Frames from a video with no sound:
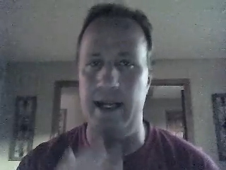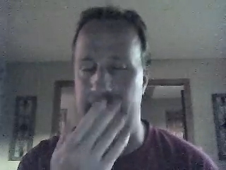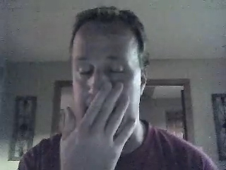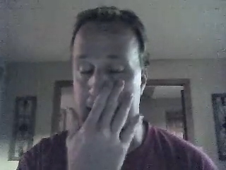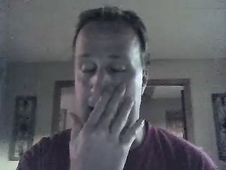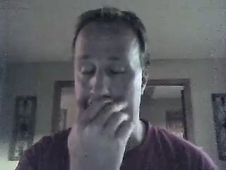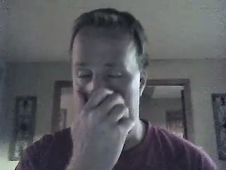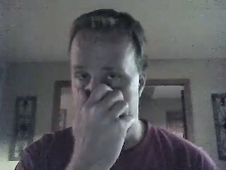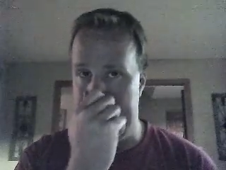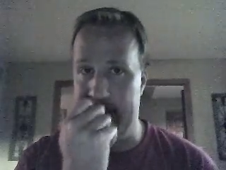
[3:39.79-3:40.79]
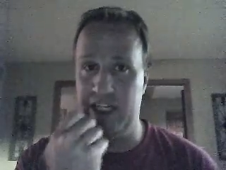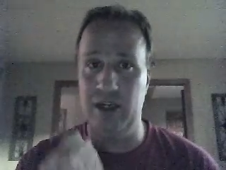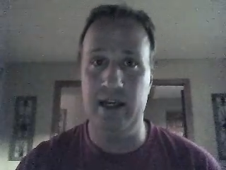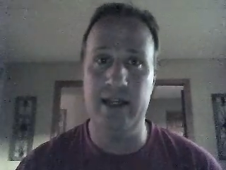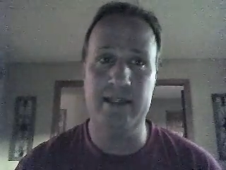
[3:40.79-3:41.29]
It
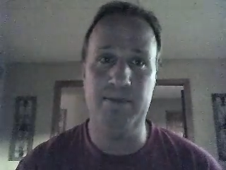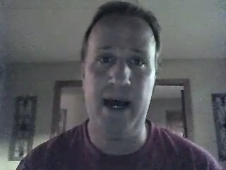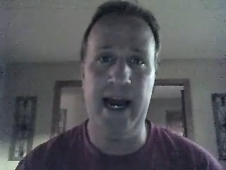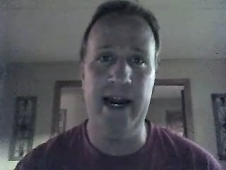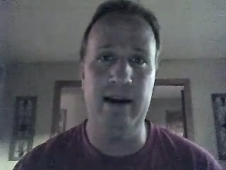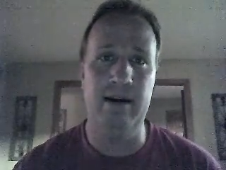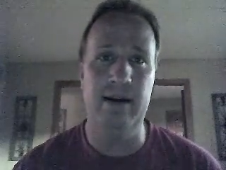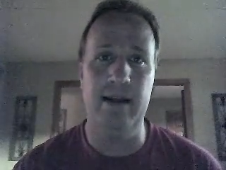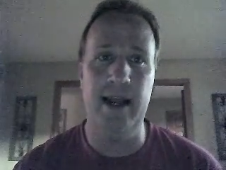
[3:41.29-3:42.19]
actually inspired